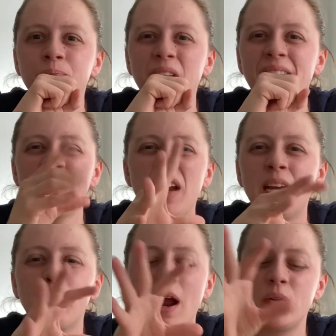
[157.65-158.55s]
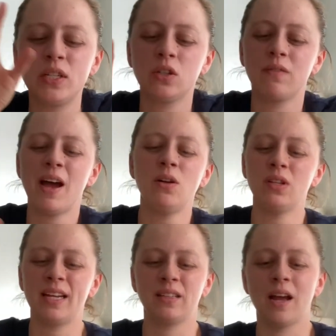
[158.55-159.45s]
that fake brownie stuff. I don't
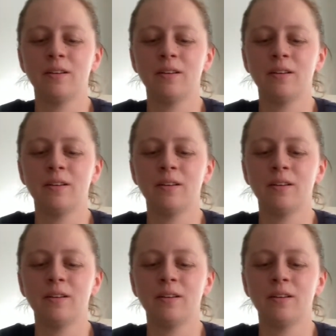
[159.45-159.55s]
like that.